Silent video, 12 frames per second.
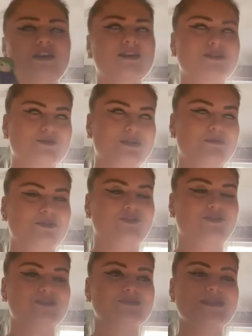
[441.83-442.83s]
That's what I'm looking for.
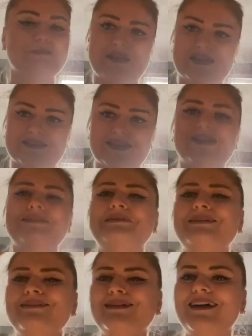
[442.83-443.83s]
I'm gonna say bitter.
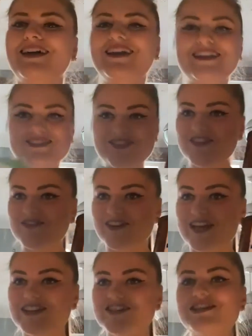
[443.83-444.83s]
Too
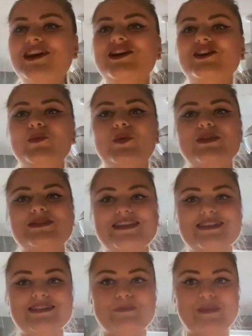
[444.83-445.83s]
rich. You want
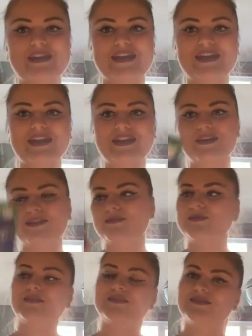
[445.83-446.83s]
it to be
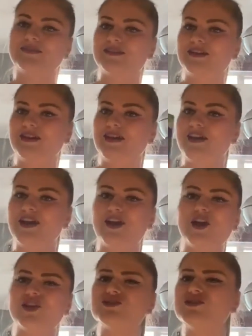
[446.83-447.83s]

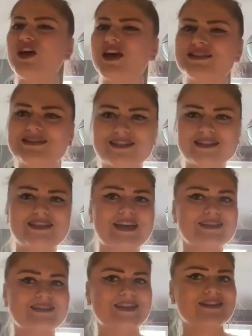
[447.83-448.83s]
nice
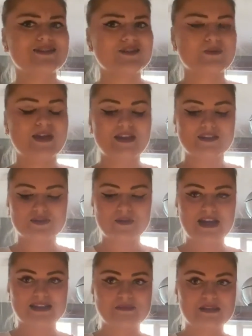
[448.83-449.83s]
tasting, sweet, so I
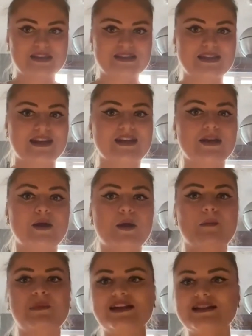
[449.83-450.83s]
add some of this in.
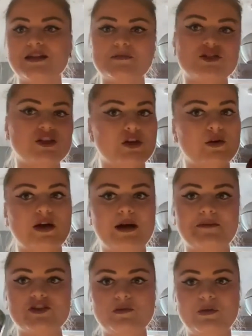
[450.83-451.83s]
But it's up to you how
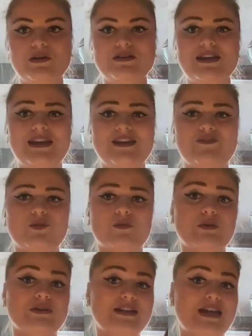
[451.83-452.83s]
much you put in. If you want to
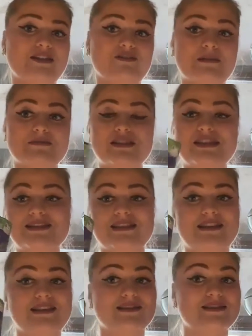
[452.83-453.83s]
put ten grams of this
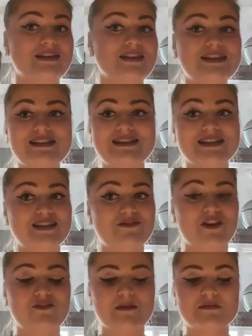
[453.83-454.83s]
in and
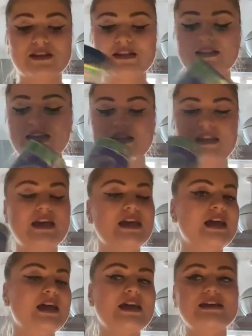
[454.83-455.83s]
sixty-five grams of this in,
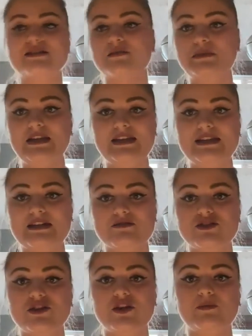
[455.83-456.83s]
it's completely down
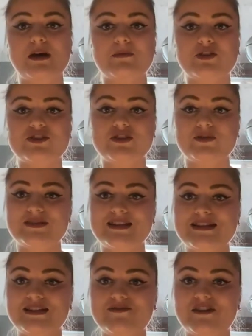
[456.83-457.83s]
to you. But I'm going to do
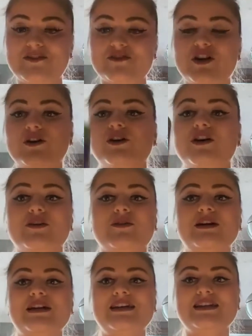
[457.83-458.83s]
sixty-five cocoa,
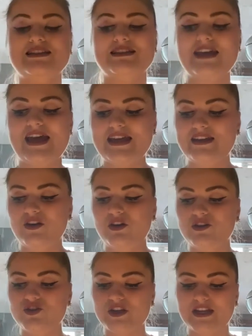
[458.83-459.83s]
ten
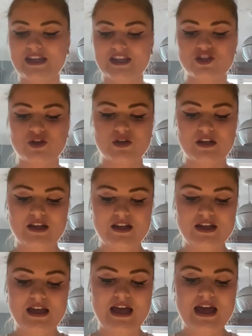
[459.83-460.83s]
drinking chocolate.
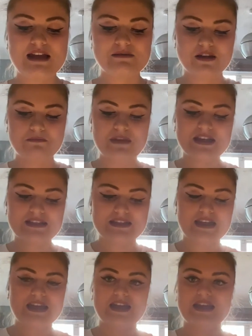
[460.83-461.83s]
I'm going to mix
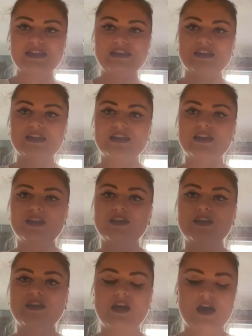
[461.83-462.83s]
it in
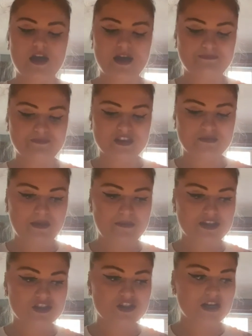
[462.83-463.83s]
um, to my
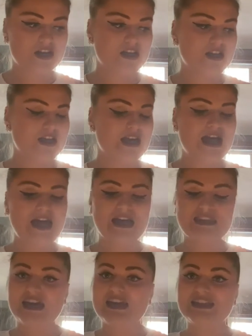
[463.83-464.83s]
mixture, and
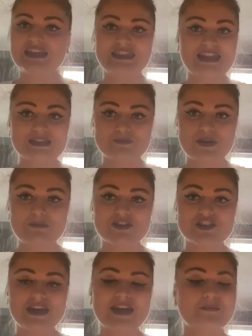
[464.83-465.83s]
then that's pretty much
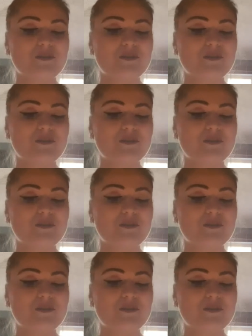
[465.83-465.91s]
it.